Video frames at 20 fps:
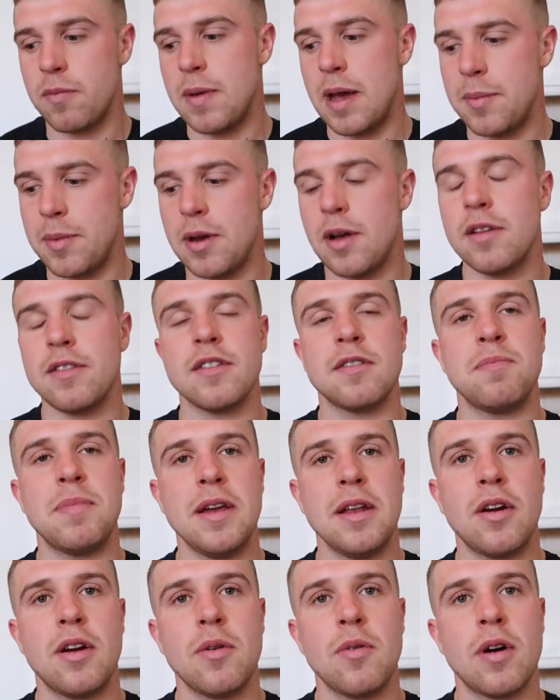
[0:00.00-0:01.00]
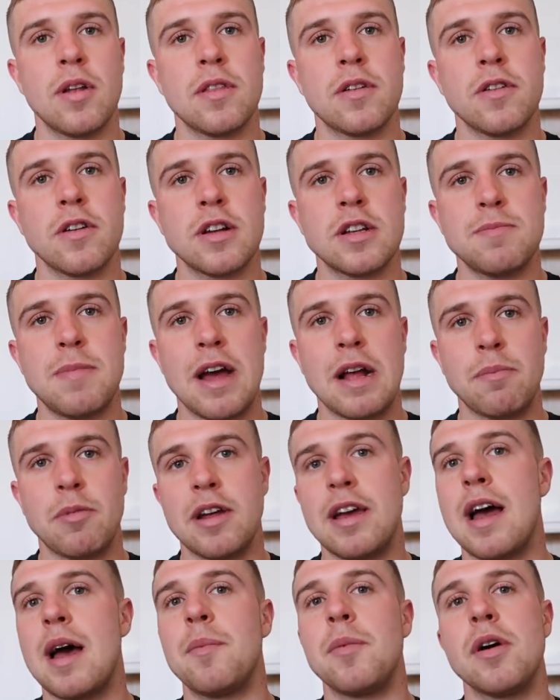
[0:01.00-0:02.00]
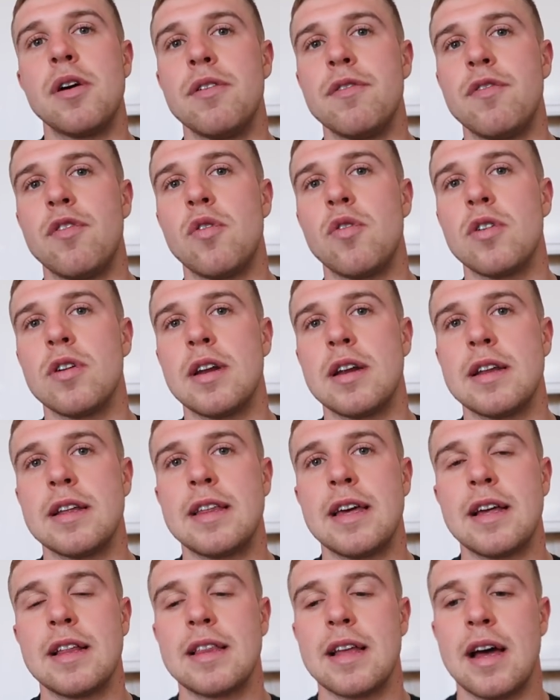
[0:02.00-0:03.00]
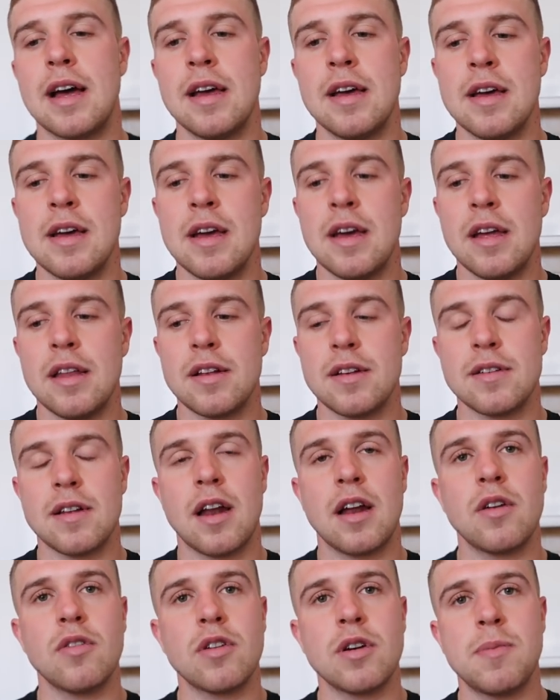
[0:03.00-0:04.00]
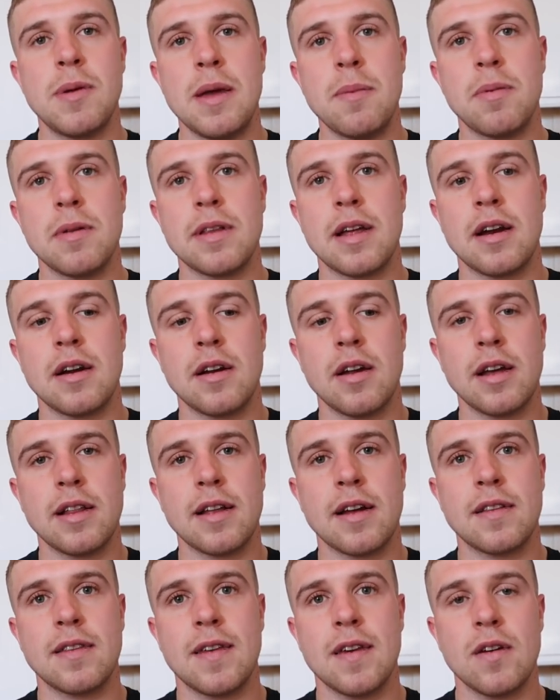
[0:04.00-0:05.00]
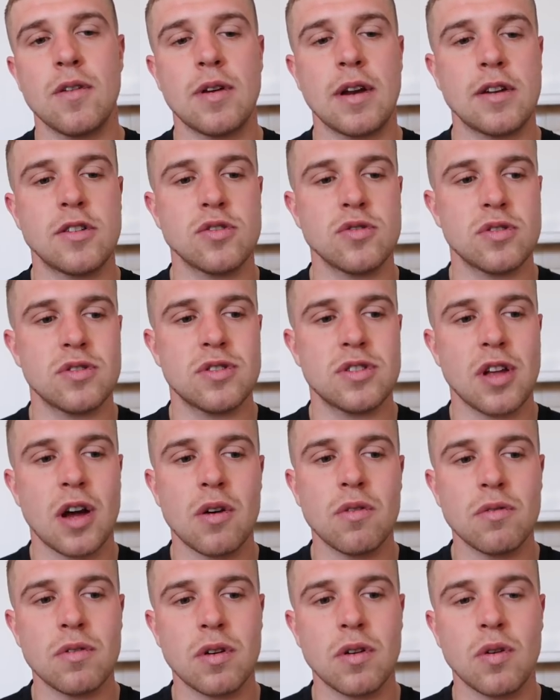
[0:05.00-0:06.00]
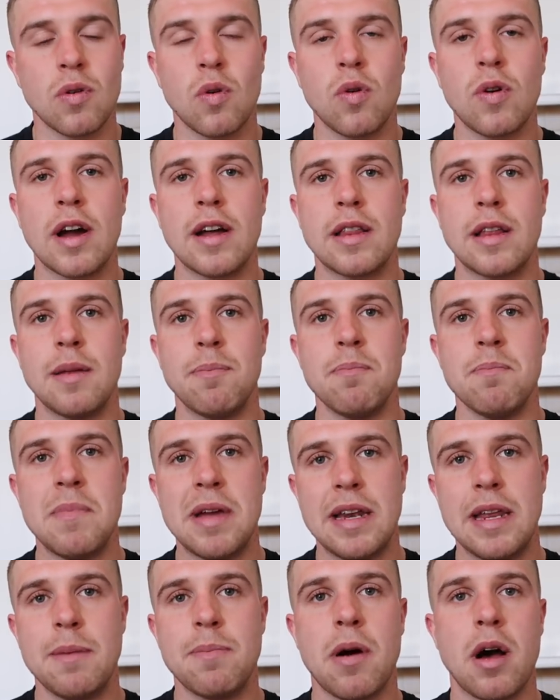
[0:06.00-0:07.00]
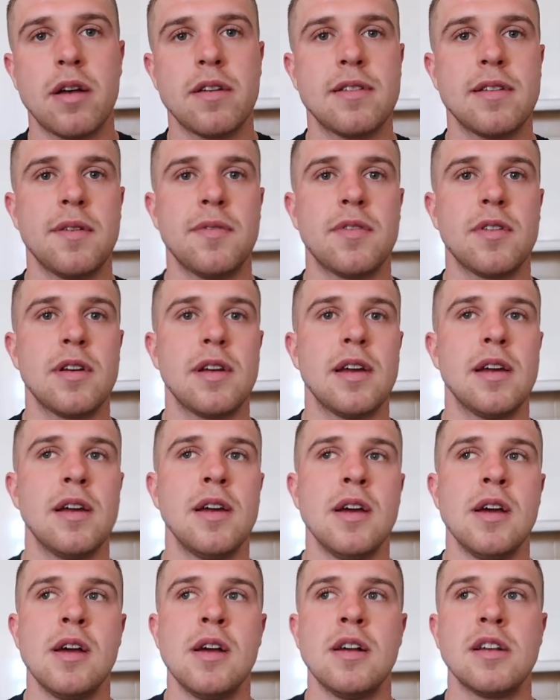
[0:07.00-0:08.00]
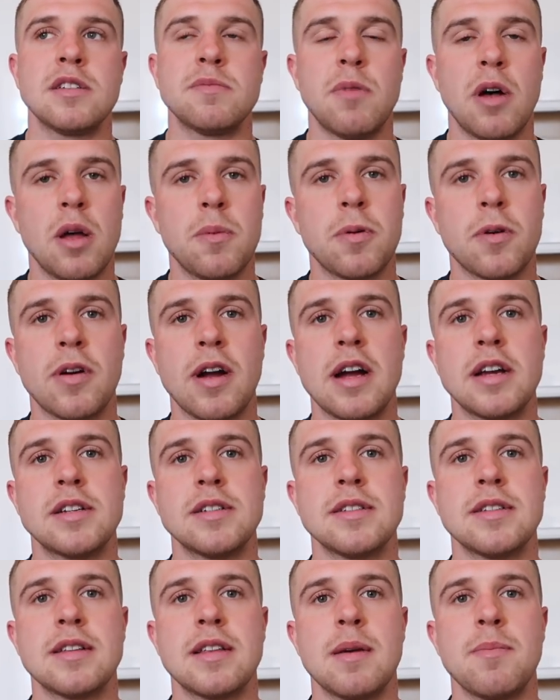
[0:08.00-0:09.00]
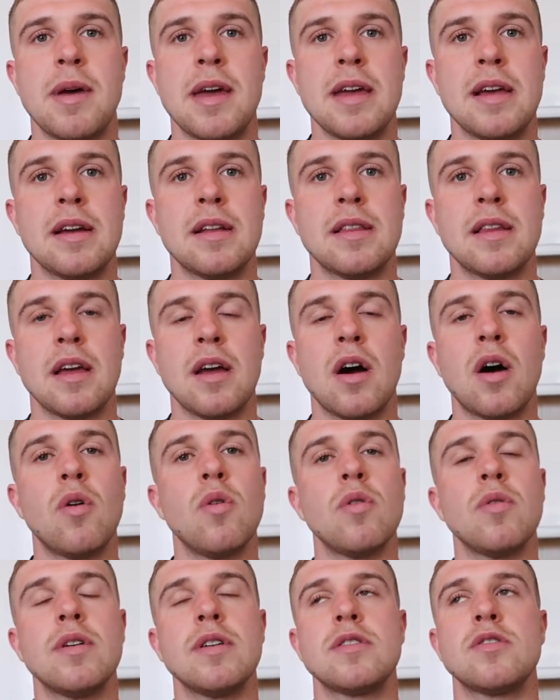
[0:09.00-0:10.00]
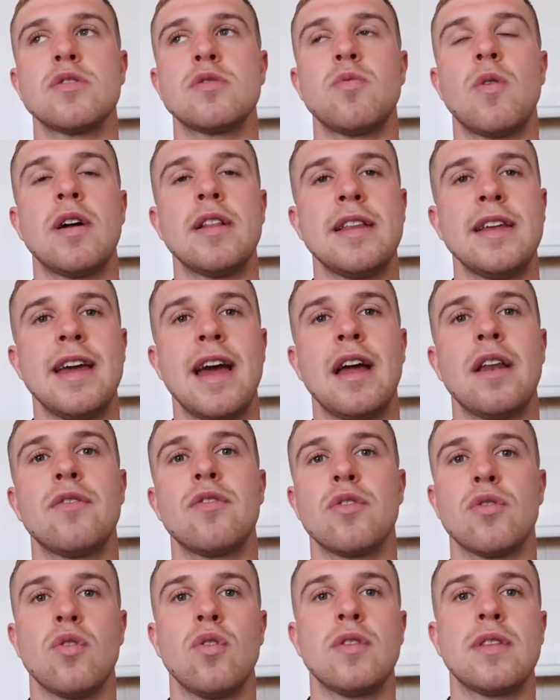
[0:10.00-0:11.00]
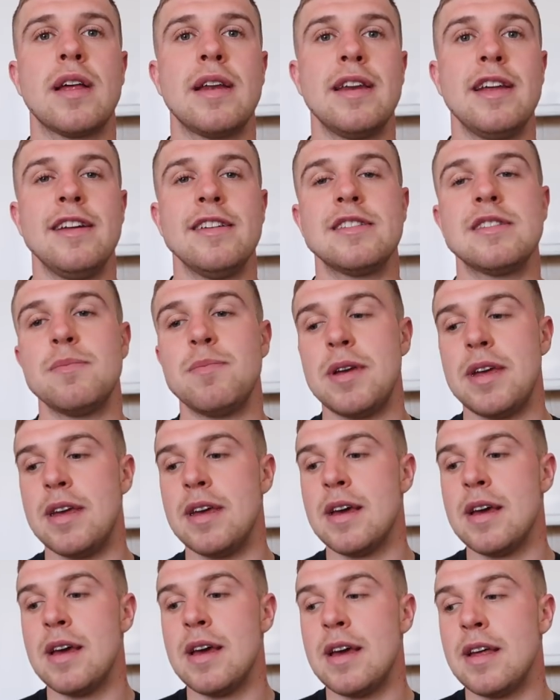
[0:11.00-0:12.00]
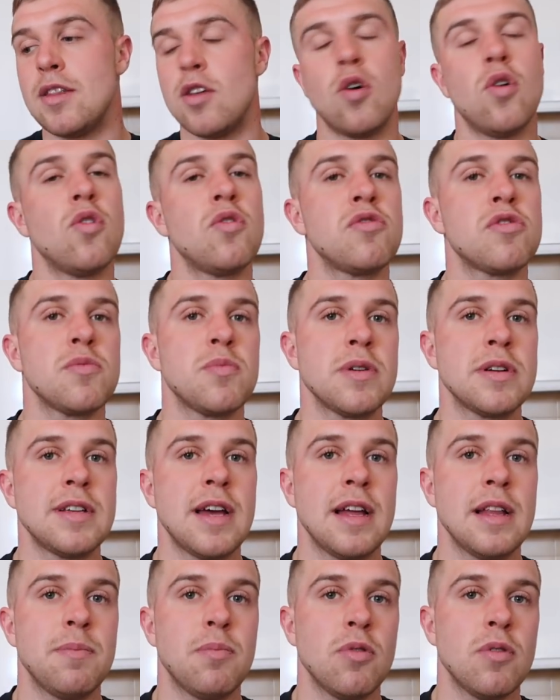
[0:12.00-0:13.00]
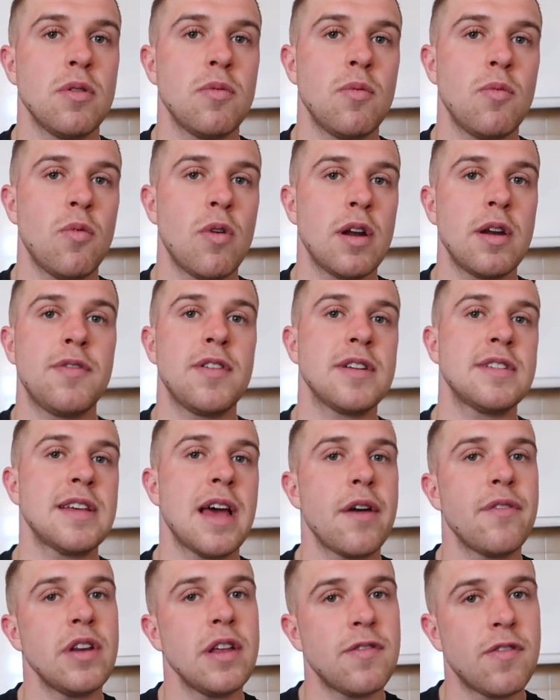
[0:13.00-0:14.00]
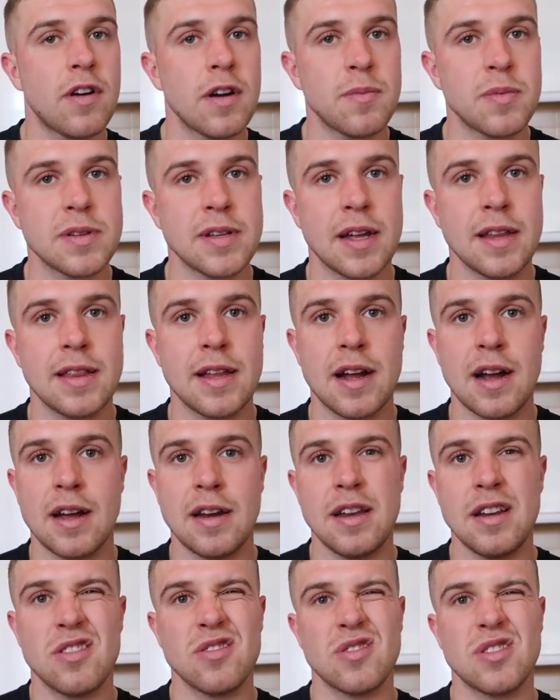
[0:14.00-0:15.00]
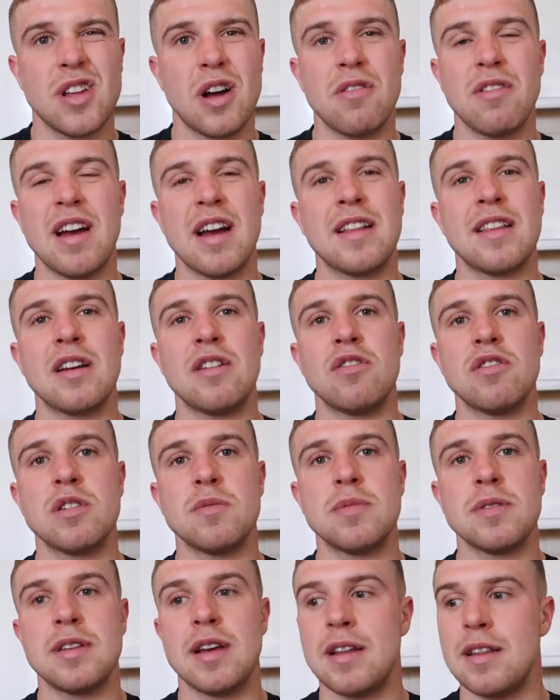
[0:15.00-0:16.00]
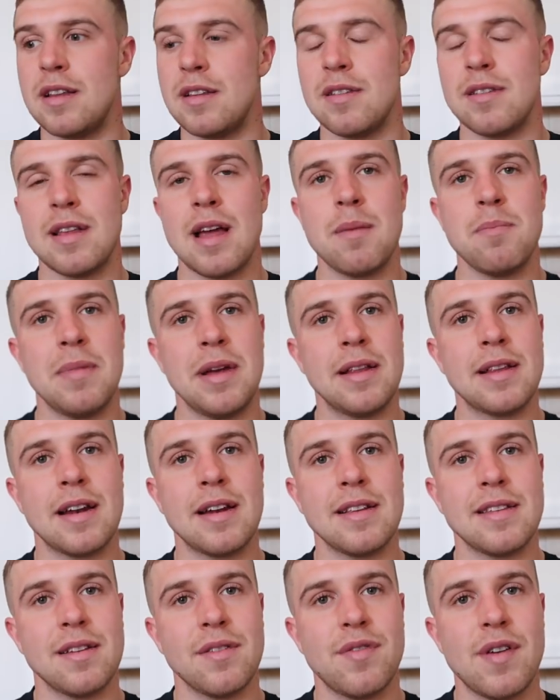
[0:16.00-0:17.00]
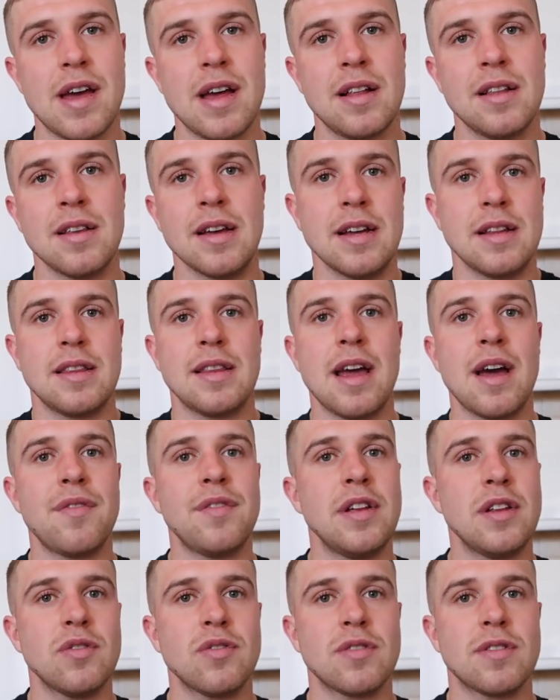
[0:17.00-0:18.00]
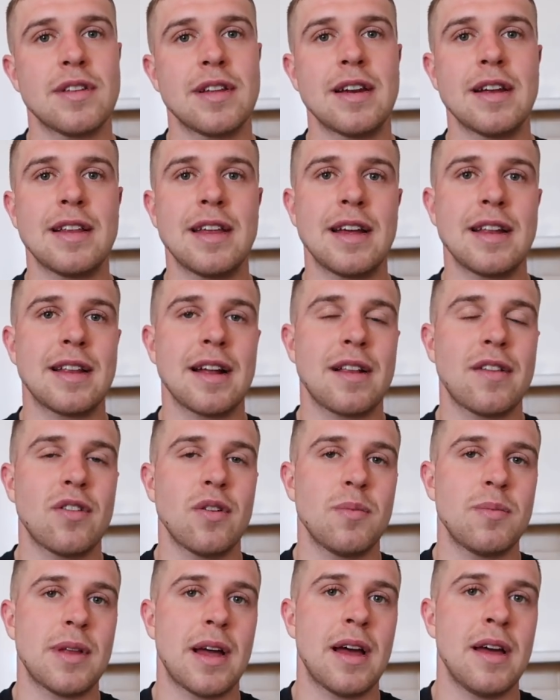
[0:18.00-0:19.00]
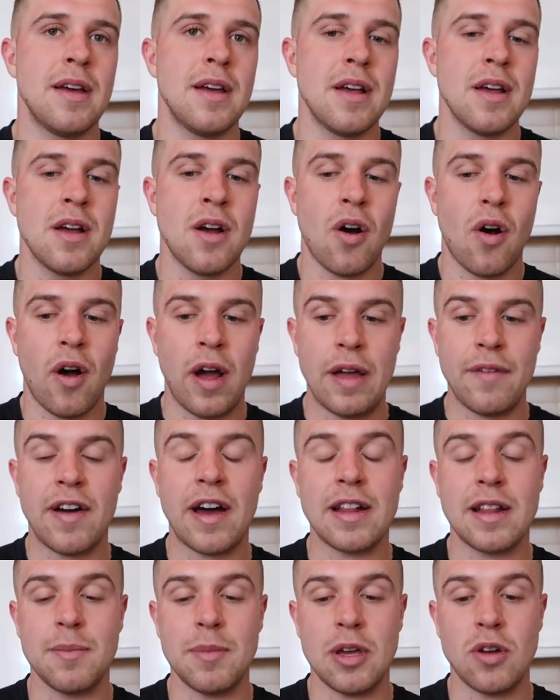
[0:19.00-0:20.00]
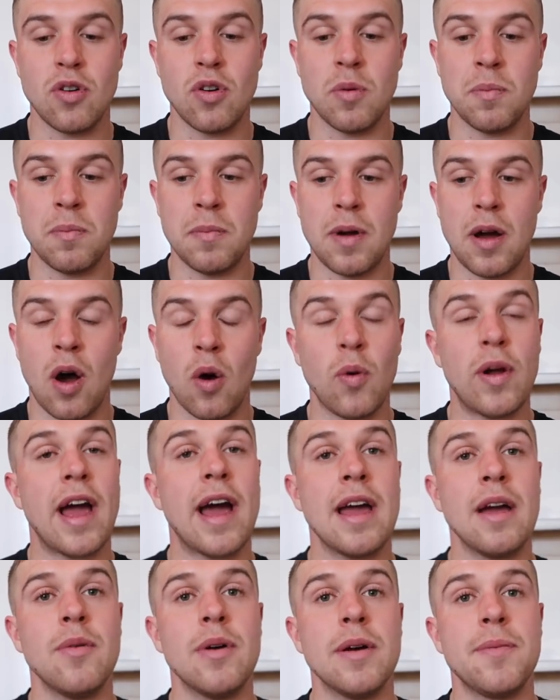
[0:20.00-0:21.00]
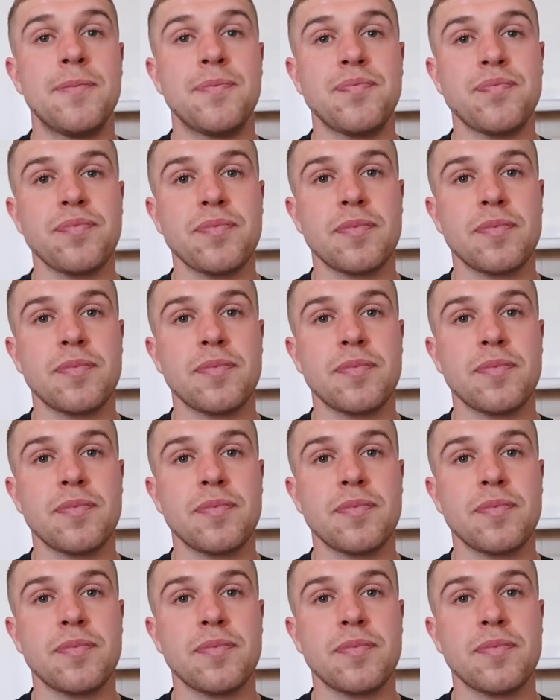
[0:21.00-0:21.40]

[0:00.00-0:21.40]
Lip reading: maybe not the speed I want or expect, but I am going forward. And I think that there's a lot of other people that are like that too, that just don't look at the mini positives or the small progressions that they make. They always just want the end result that needs to be the 100%. But what if you're 75% there and you just don't get to the 100%? Does that mean that it's a fail? It definitely doesn't. And I think that's something that I've had to become okay with.